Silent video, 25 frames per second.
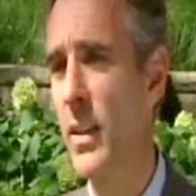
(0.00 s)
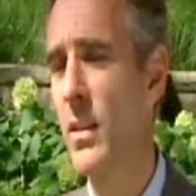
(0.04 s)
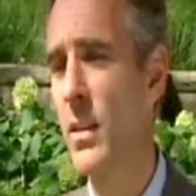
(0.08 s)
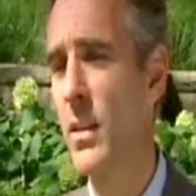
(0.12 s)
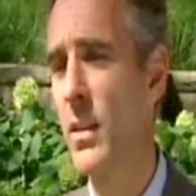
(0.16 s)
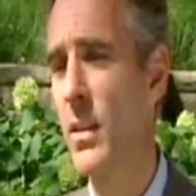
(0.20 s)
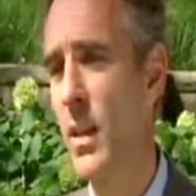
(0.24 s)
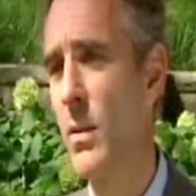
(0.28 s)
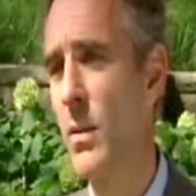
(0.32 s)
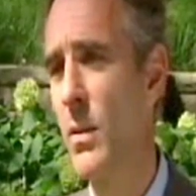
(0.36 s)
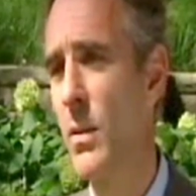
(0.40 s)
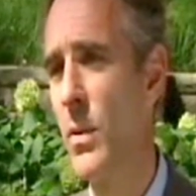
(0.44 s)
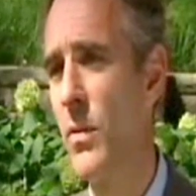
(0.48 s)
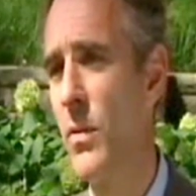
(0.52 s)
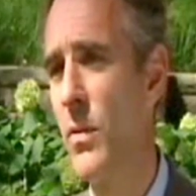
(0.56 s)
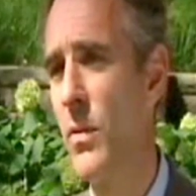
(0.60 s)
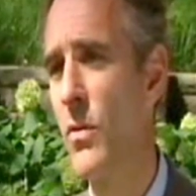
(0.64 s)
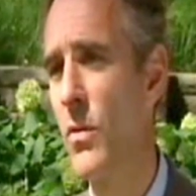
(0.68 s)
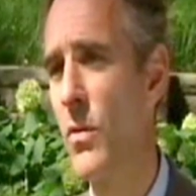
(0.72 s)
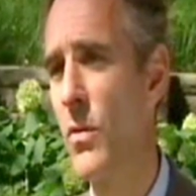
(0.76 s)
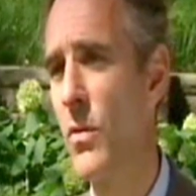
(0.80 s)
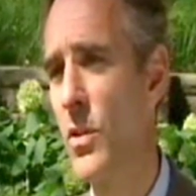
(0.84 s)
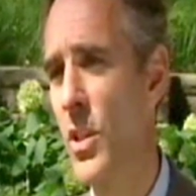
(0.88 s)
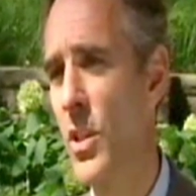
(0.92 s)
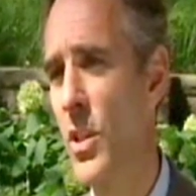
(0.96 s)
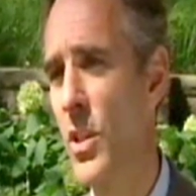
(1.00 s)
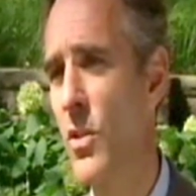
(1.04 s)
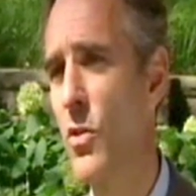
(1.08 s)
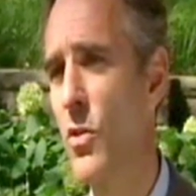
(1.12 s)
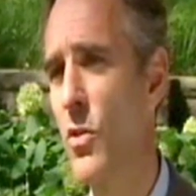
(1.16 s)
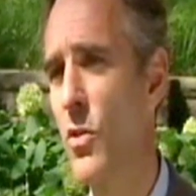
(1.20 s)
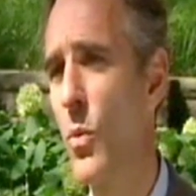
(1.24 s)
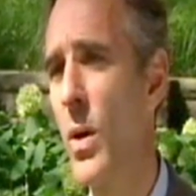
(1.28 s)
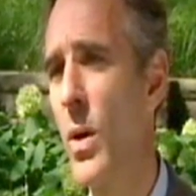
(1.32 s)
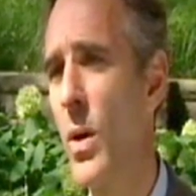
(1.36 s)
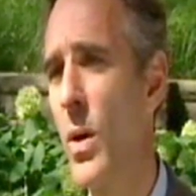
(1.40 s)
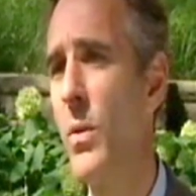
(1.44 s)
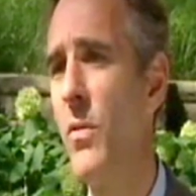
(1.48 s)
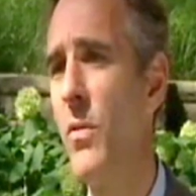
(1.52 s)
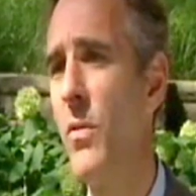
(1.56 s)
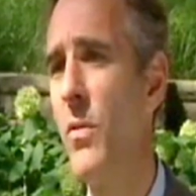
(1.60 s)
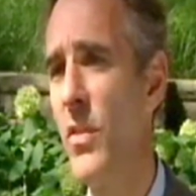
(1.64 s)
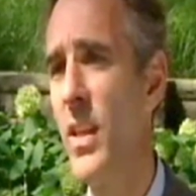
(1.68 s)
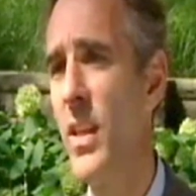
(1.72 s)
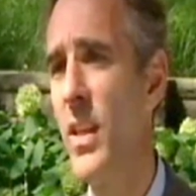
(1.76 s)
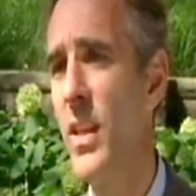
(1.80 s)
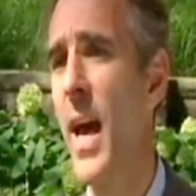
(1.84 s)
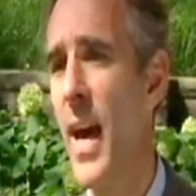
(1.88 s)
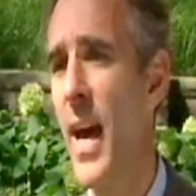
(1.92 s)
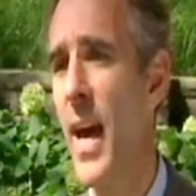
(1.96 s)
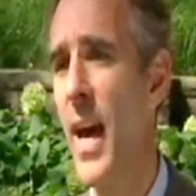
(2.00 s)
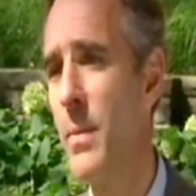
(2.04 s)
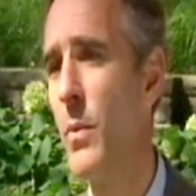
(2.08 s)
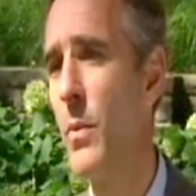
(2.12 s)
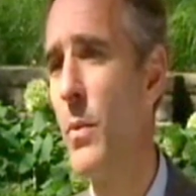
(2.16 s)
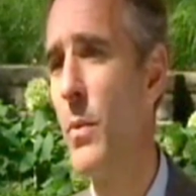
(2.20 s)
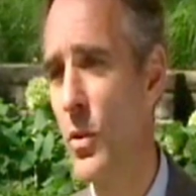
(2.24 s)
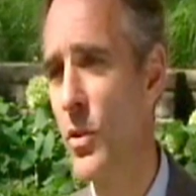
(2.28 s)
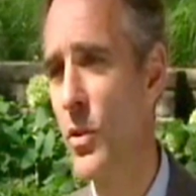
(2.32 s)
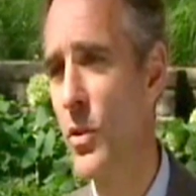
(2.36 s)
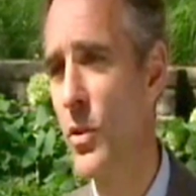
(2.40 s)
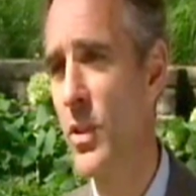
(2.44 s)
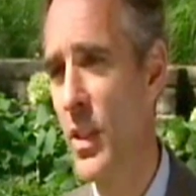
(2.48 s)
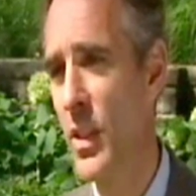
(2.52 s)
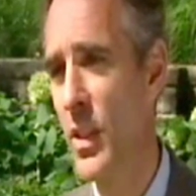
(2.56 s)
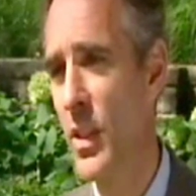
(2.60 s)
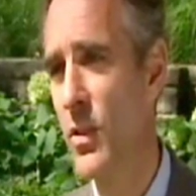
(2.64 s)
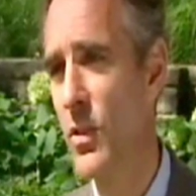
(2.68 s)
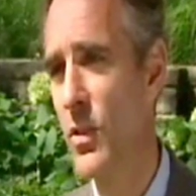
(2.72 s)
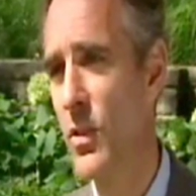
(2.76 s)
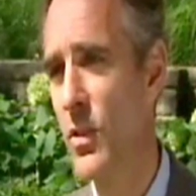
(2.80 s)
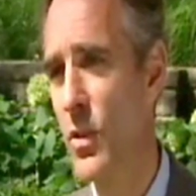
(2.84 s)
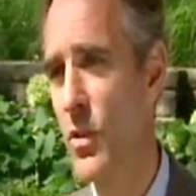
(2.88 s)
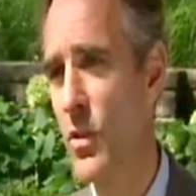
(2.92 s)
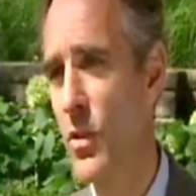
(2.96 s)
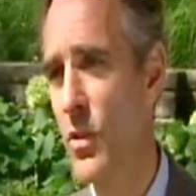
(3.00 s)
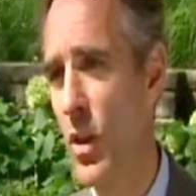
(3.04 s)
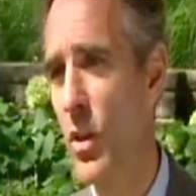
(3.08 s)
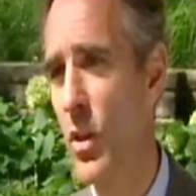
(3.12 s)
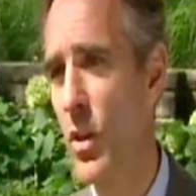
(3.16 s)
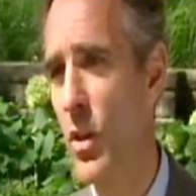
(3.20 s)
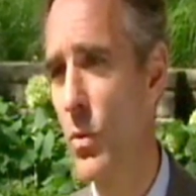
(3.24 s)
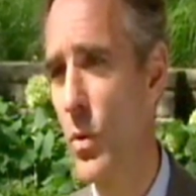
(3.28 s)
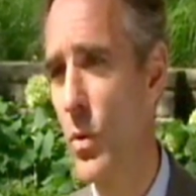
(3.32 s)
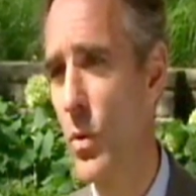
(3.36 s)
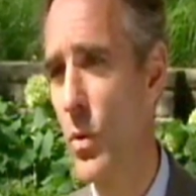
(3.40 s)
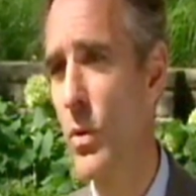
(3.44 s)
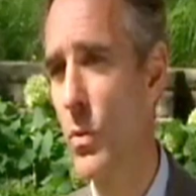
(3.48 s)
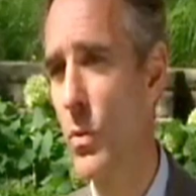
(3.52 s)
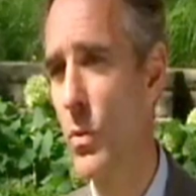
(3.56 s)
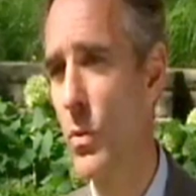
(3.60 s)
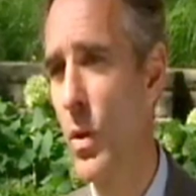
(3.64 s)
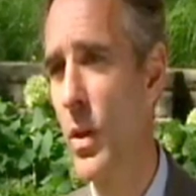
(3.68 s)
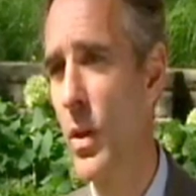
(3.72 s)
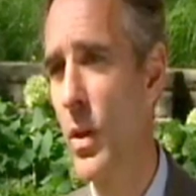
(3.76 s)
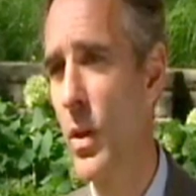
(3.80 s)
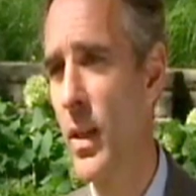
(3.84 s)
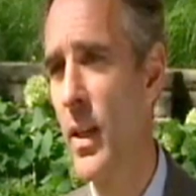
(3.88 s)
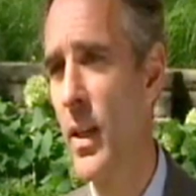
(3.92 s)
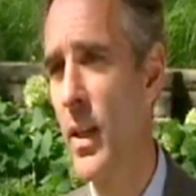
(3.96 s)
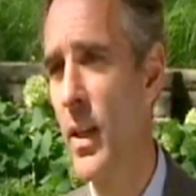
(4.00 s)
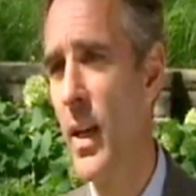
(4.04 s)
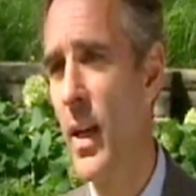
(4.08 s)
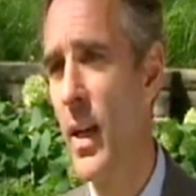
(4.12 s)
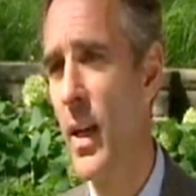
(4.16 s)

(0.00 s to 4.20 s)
that we've changed the way we feed animals since the Second World War